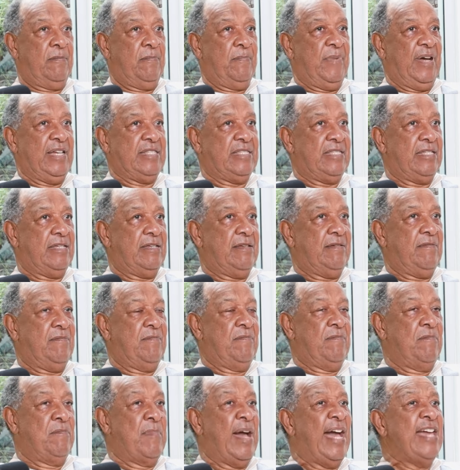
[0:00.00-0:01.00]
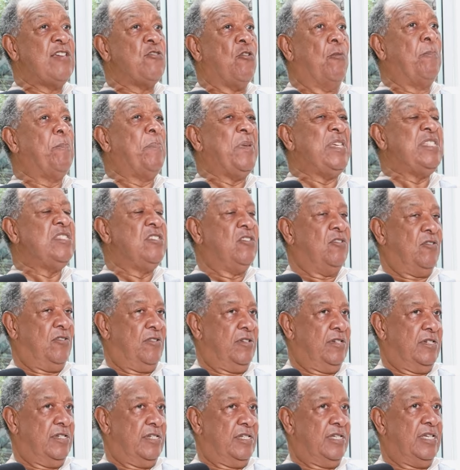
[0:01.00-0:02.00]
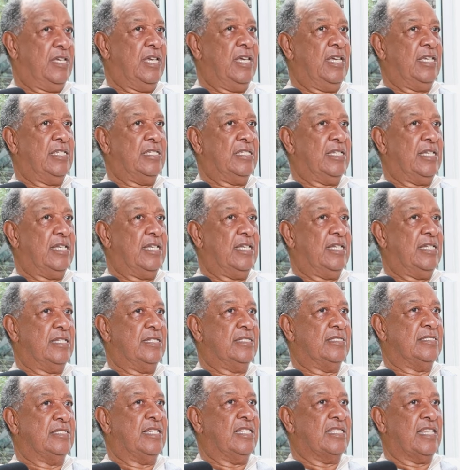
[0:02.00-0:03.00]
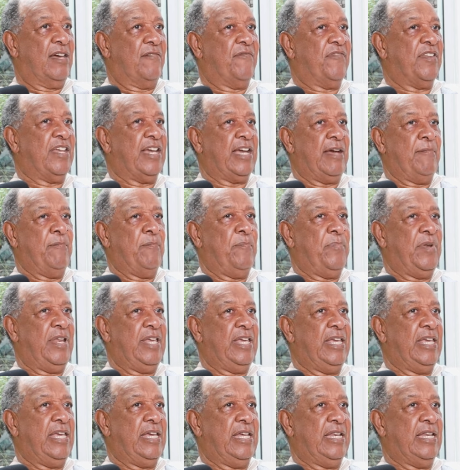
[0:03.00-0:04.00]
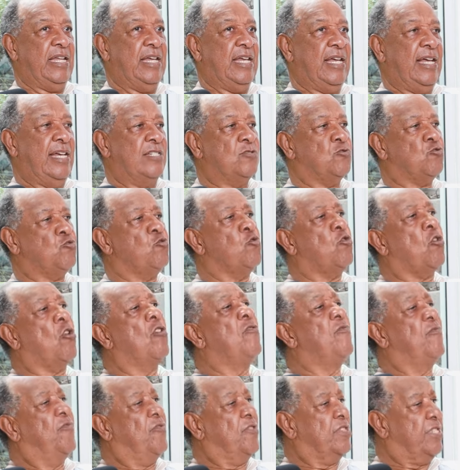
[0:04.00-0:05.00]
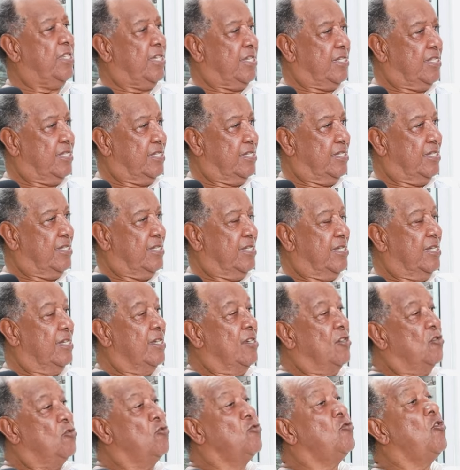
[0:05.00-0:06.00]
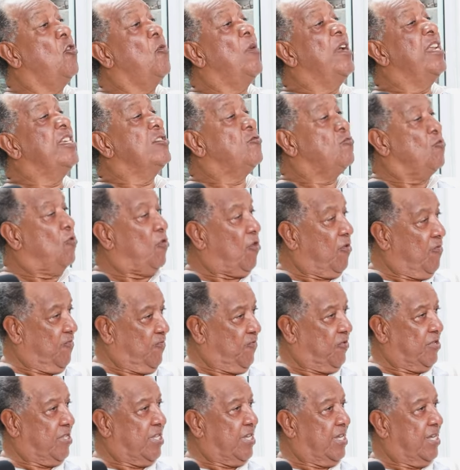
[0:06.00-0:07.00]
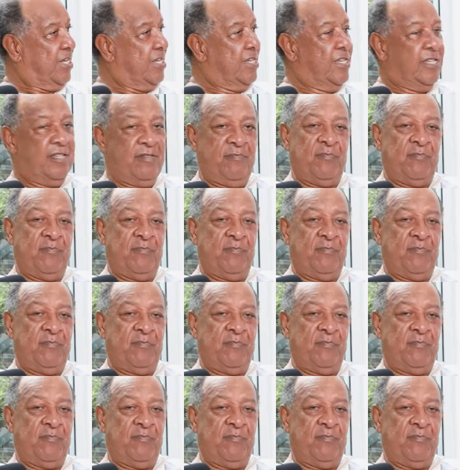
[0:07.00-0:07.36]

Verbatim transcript: but my opinion is South African player are too comforted. You know what is too comforted?